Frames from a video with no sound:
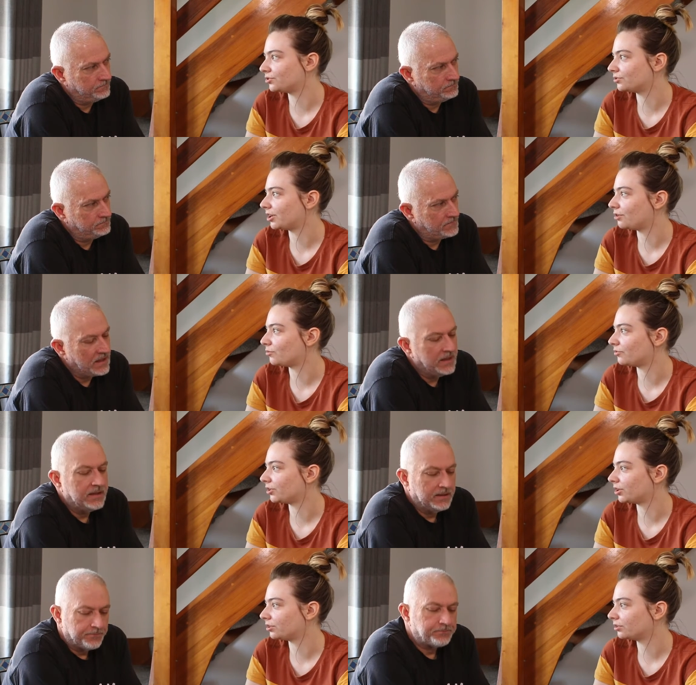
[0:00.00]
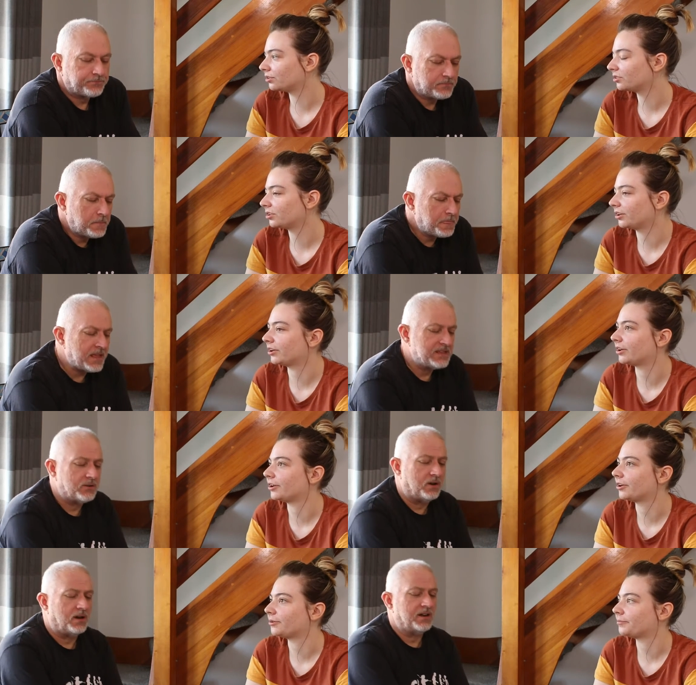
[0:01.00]
Speaker 1: of join in with you.
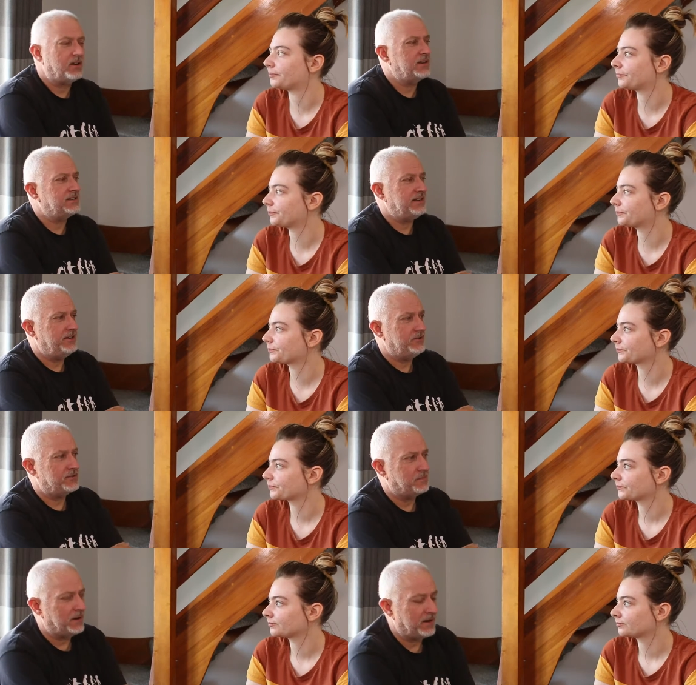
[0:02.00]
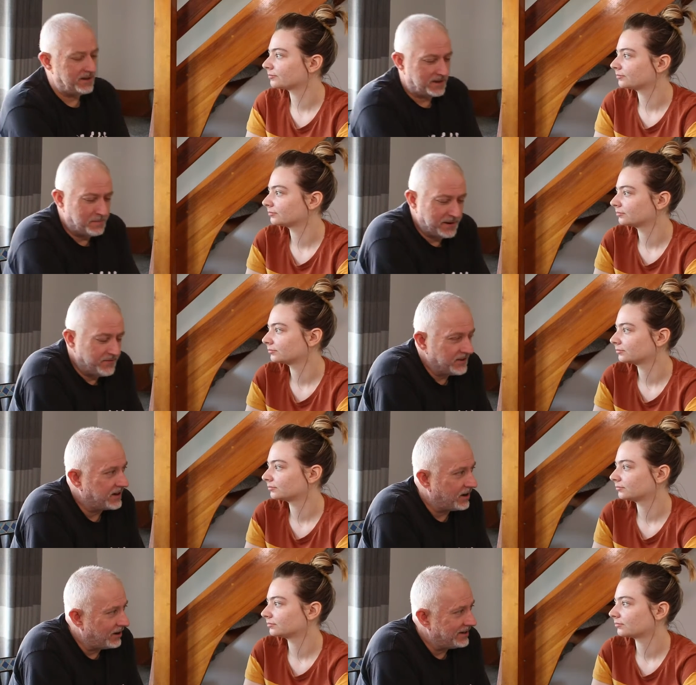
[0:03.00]
So um,
Speaker 2: I kind of see you as my a bit of a
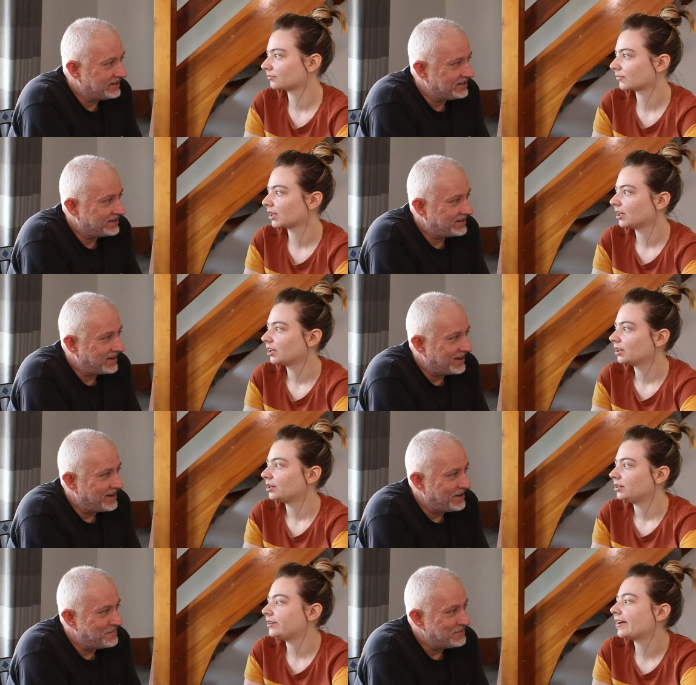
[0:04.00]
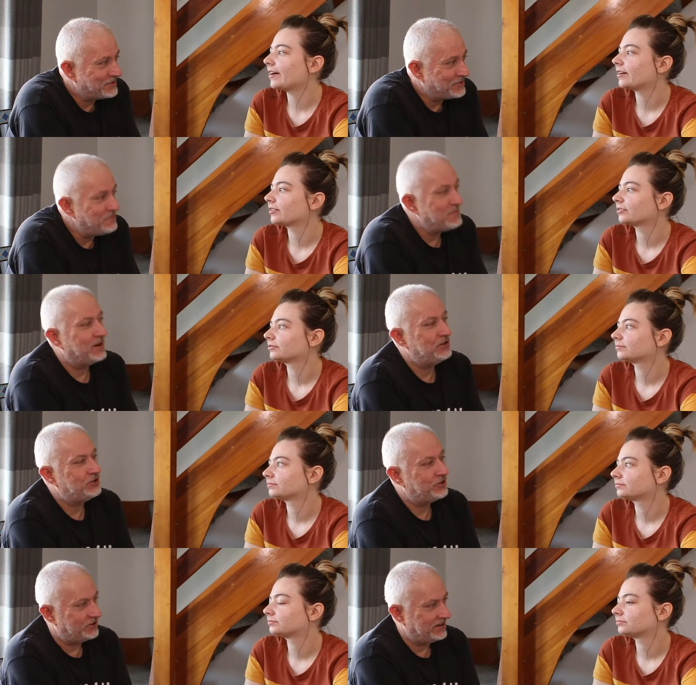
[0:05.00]
guide um, yeah. to my
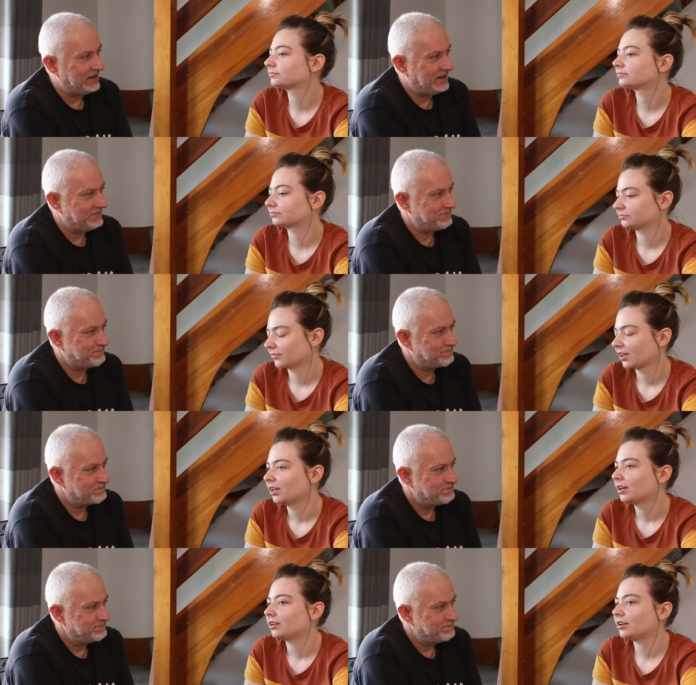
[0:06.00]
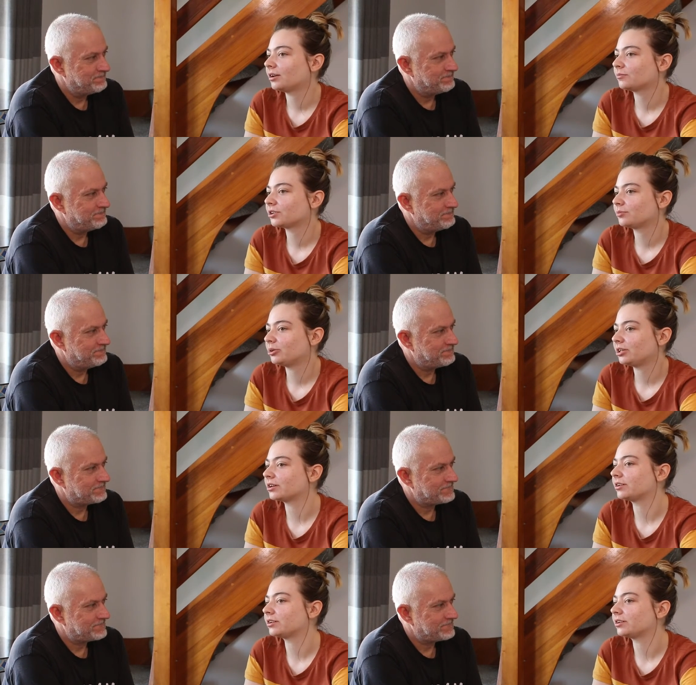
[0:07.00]
journey.
Speaker 1: Yeah, I'm going to be